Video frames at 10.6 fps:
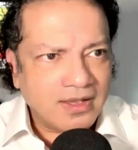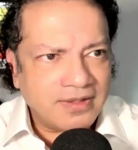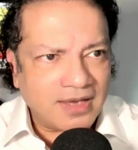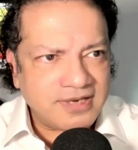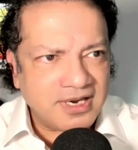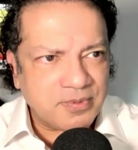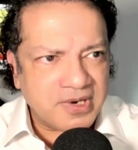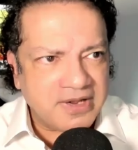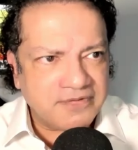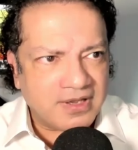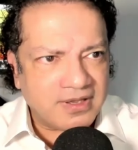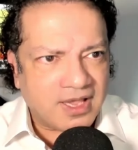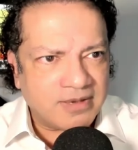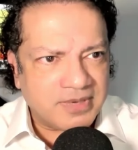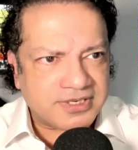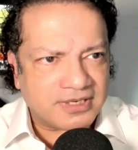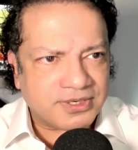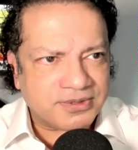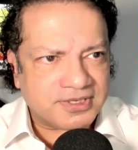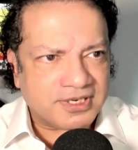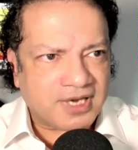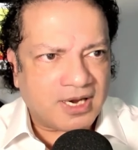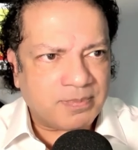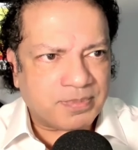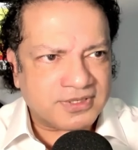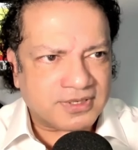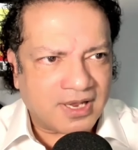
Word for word: That day when evening came, he said to his disciples, Let